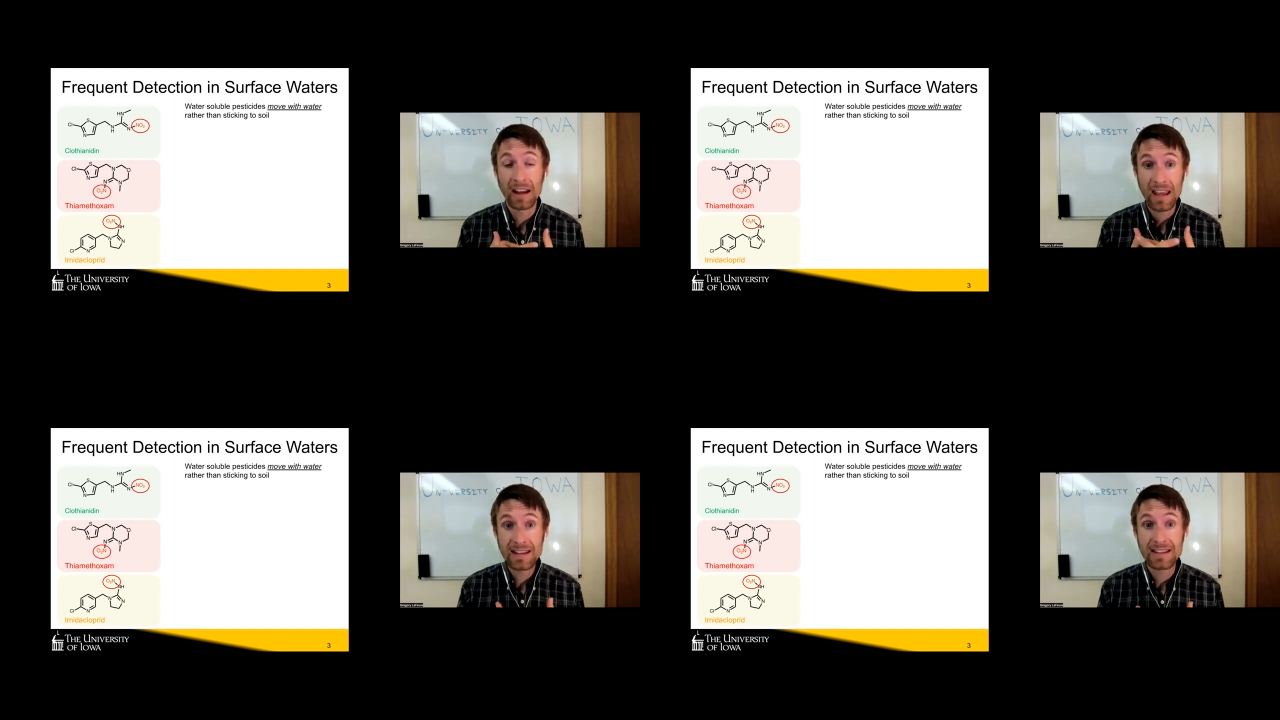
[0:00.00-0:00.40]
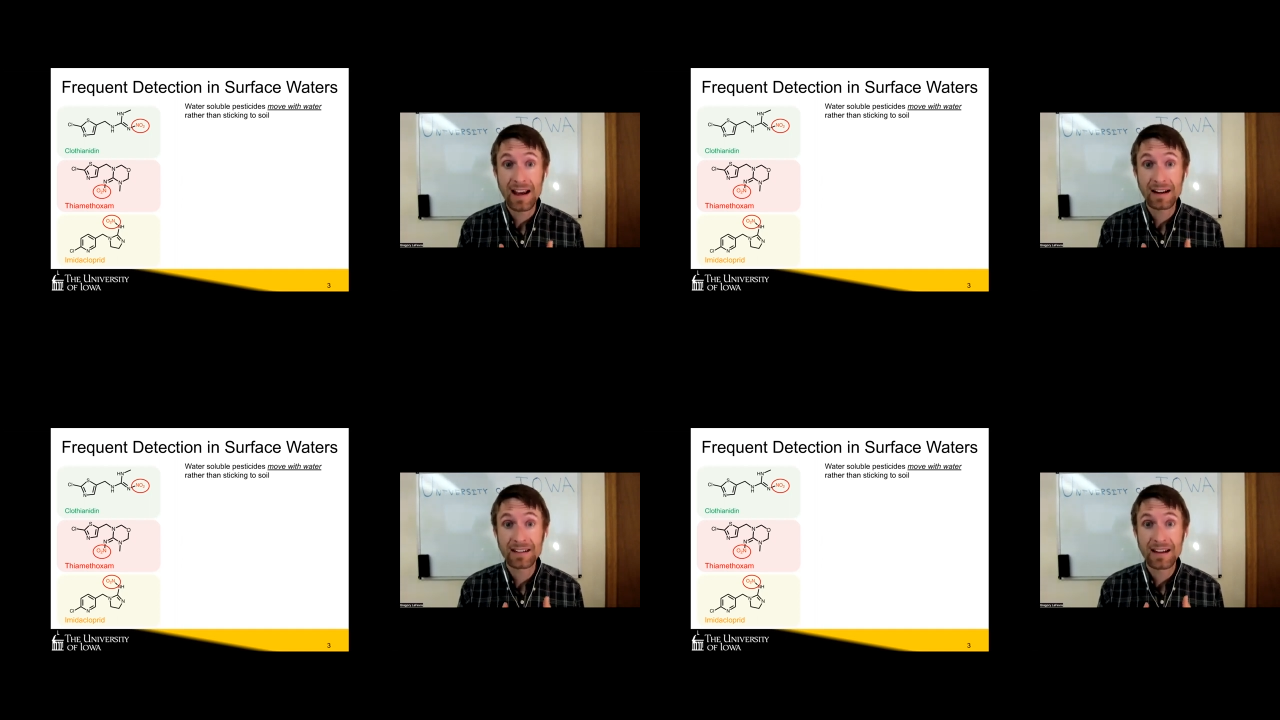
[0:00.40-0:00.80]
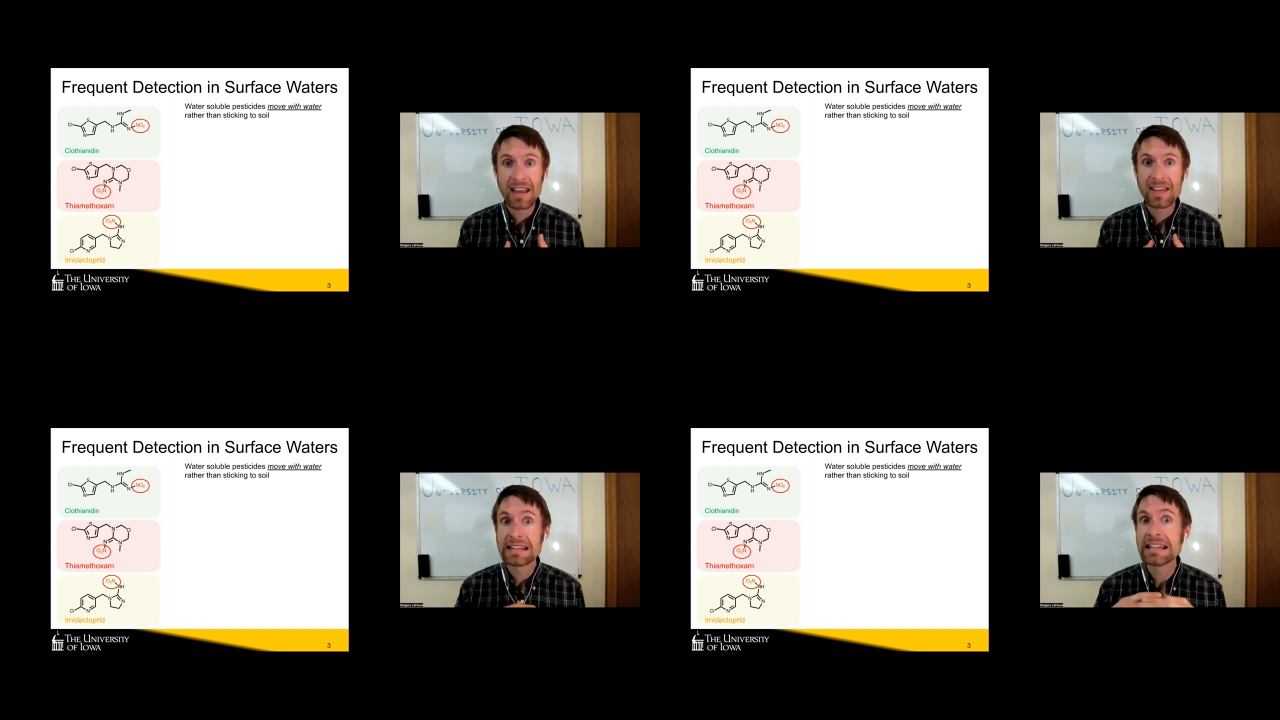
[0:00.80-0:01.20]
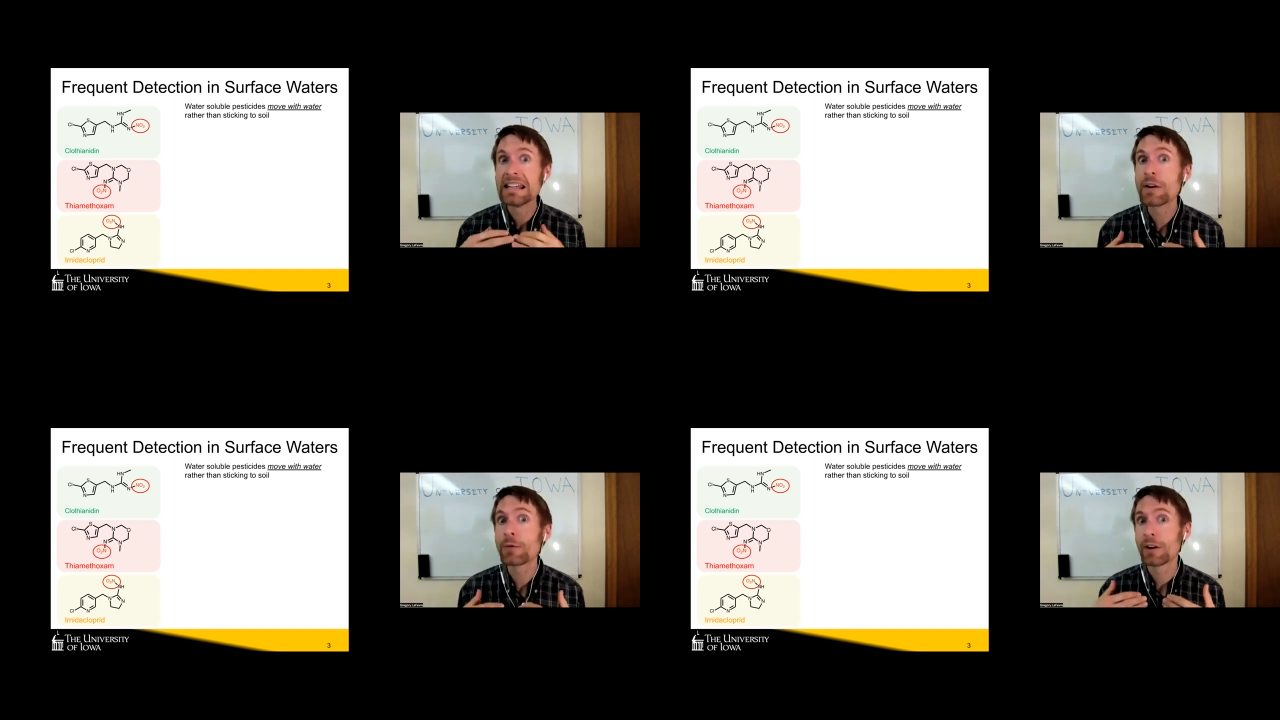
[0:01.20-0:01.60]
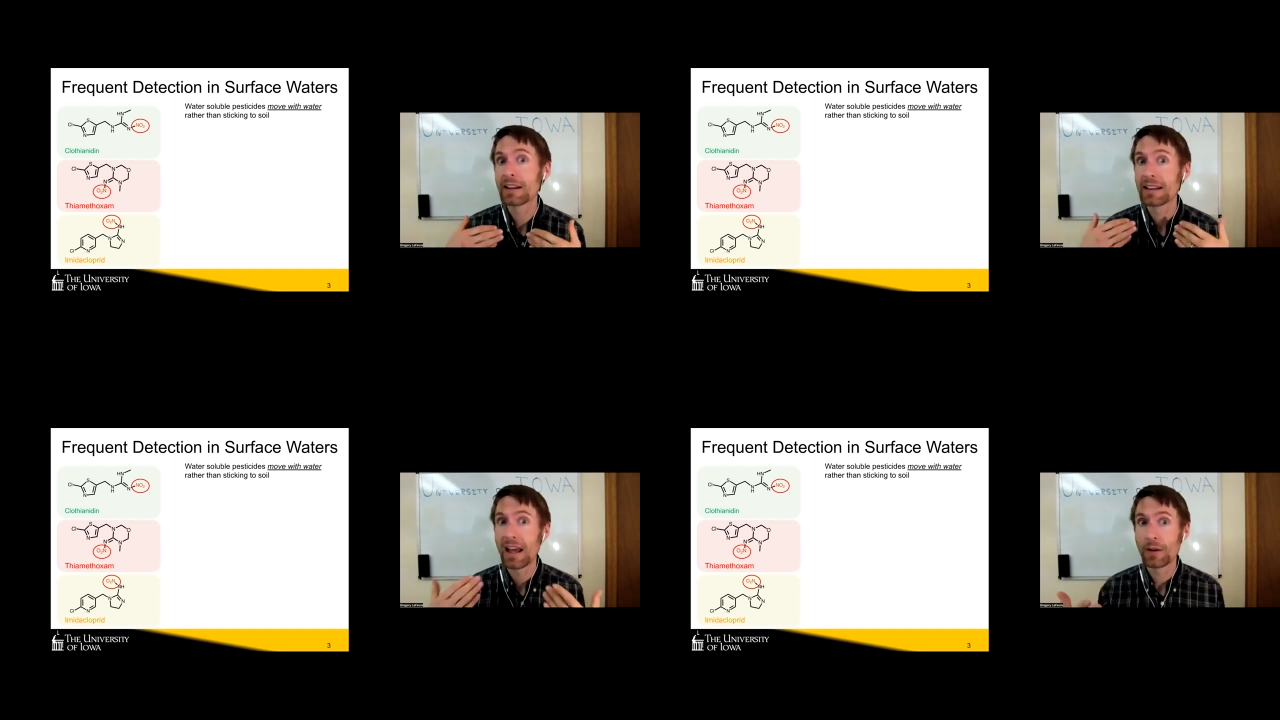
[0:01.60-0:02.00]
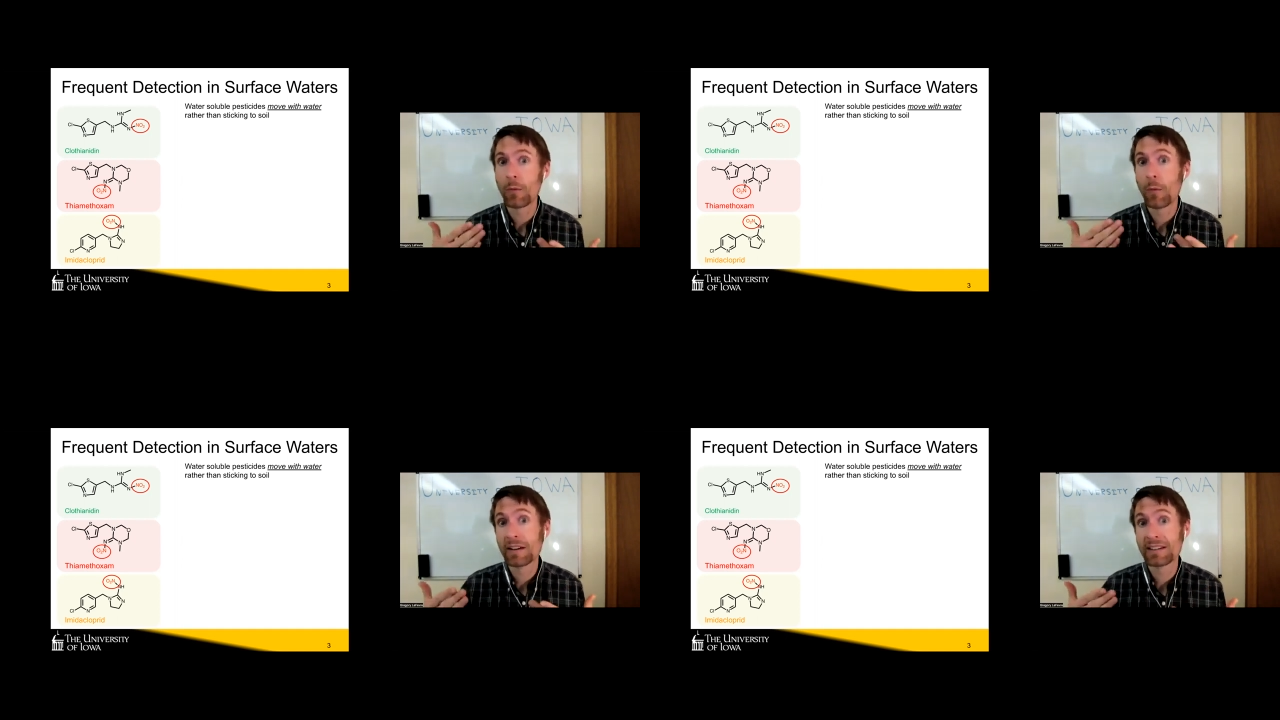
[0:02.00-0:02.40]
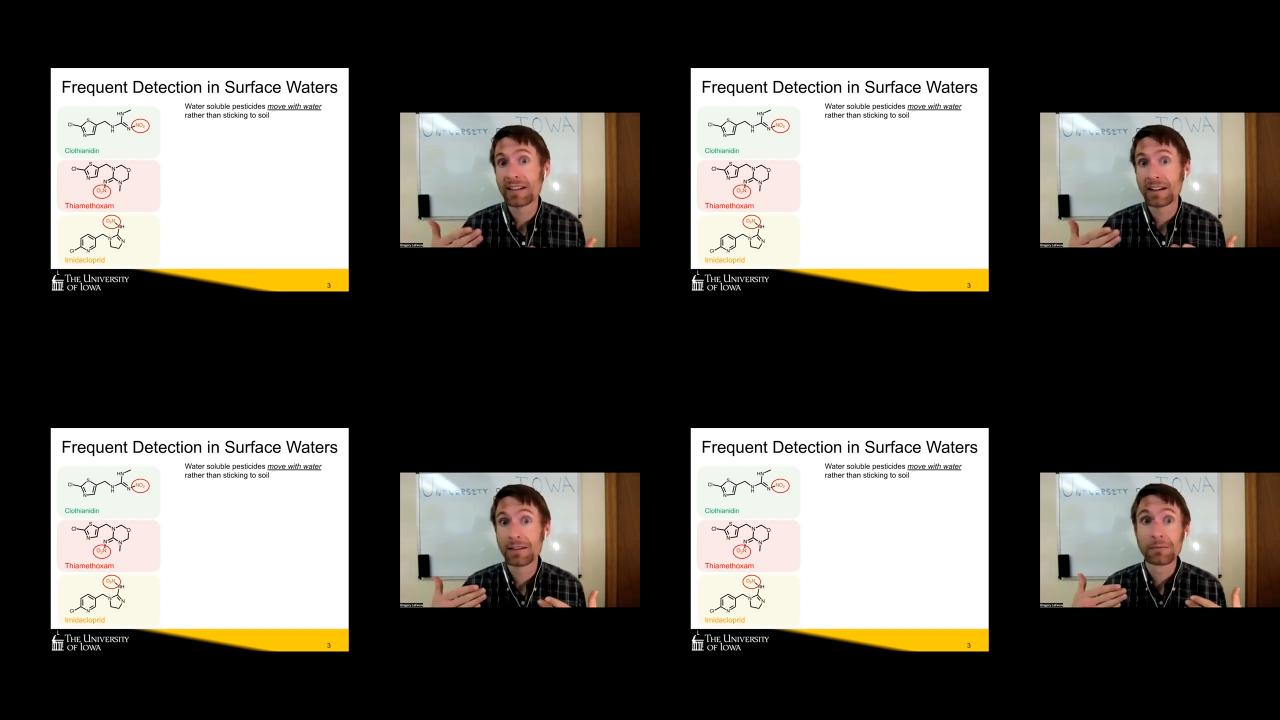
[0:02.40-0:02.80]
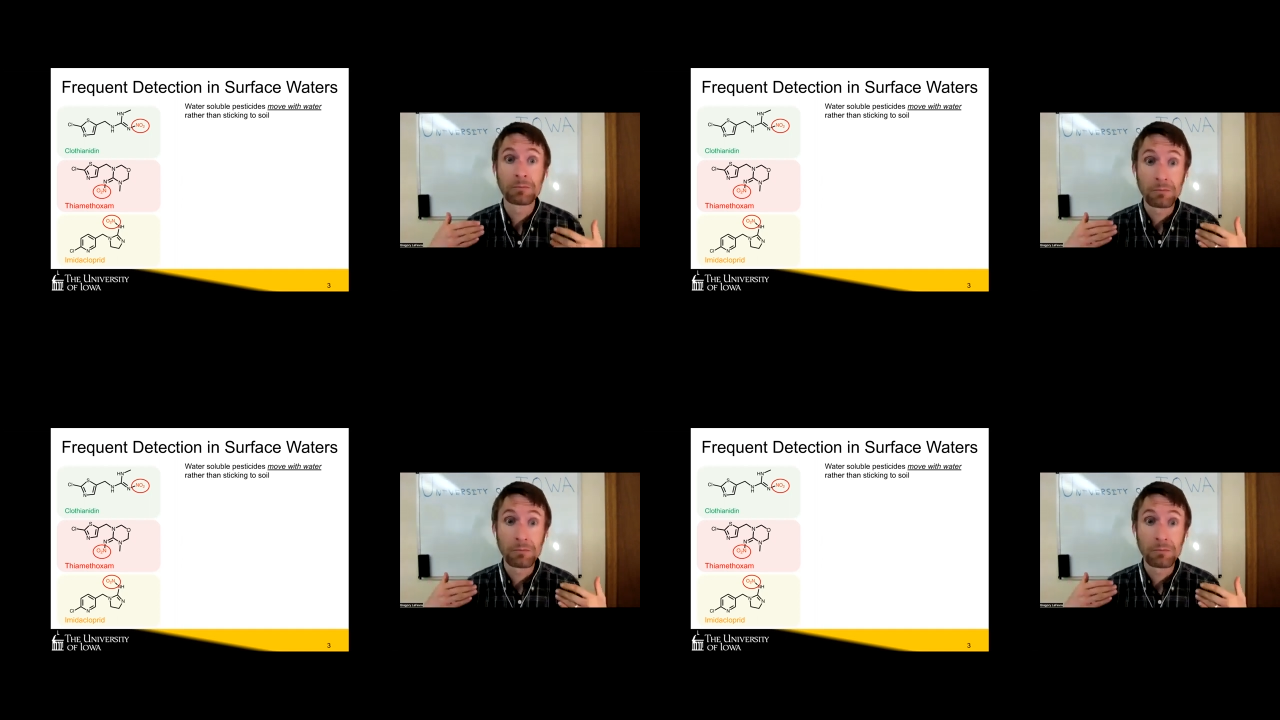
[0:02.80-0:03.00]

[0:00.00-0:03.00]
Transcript: insects that's different than what's in